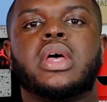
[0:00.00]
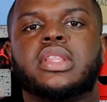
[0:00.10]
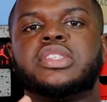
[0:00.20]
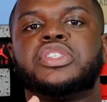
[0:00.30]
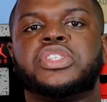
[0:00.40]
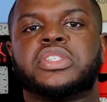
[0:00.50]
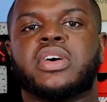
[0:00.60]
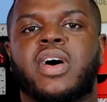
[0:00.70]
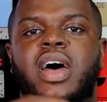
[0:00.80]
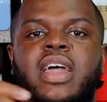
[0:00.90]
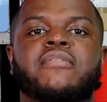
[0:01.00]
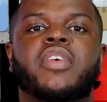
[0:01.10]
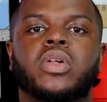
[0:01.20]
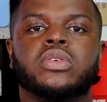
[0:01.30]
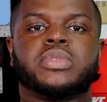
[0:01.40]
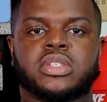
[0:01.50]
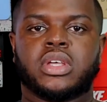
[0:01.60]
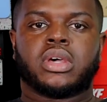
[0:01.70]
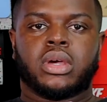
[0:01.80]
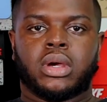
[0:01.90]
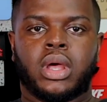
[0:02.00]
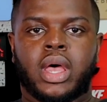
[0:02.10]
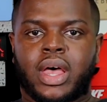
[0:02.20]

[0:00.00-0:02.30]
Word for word: This is just a high volume sneaker.